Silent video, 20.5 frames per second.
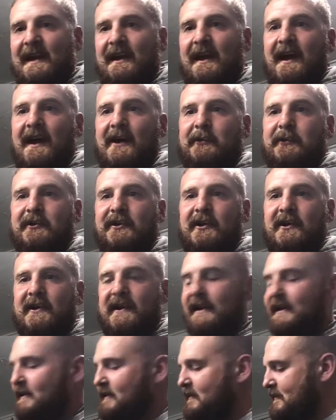of awkward
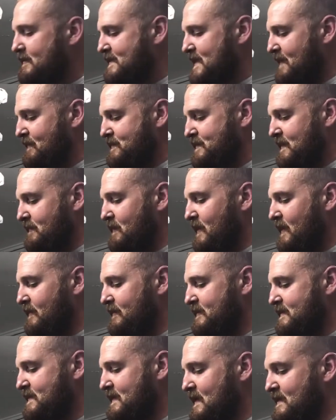looking. There's obviously better
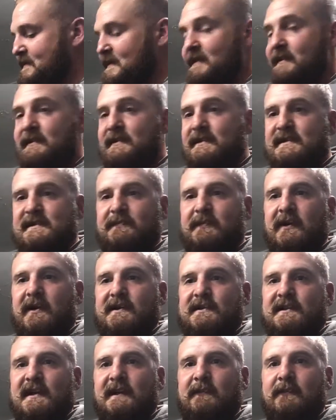designs out there. This is a pretty
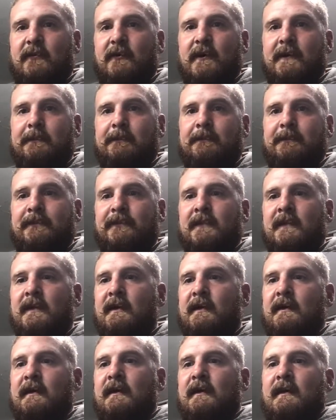cheap one.
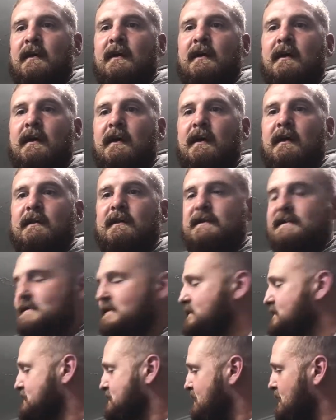
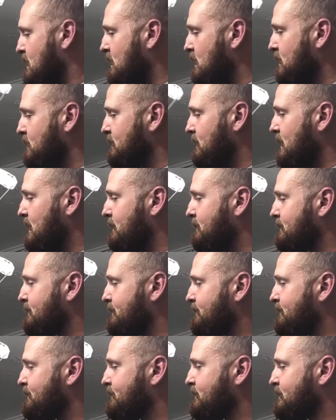This is Caldwell.
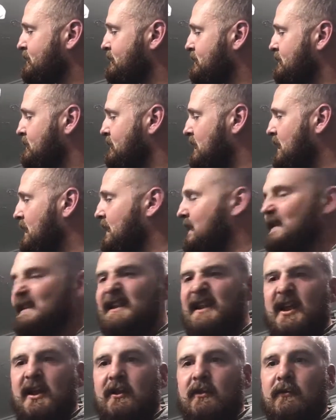A
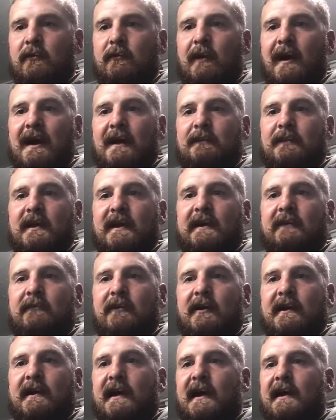little wobbly and
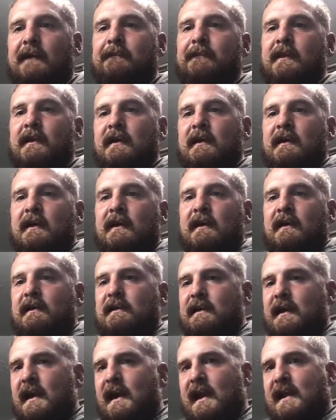whatnot,
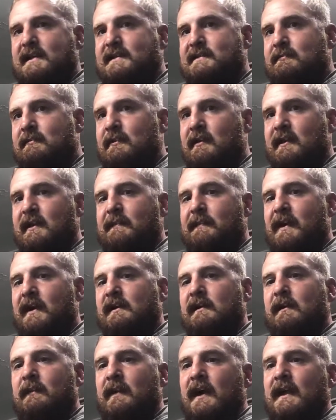and it's really
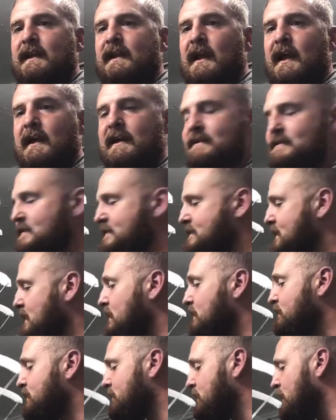dependent upon light and
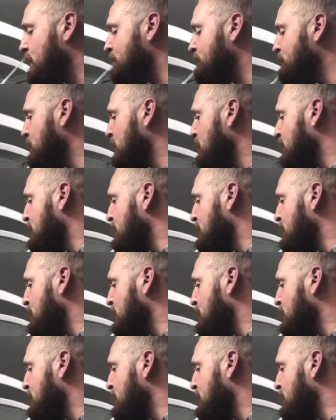stuff, but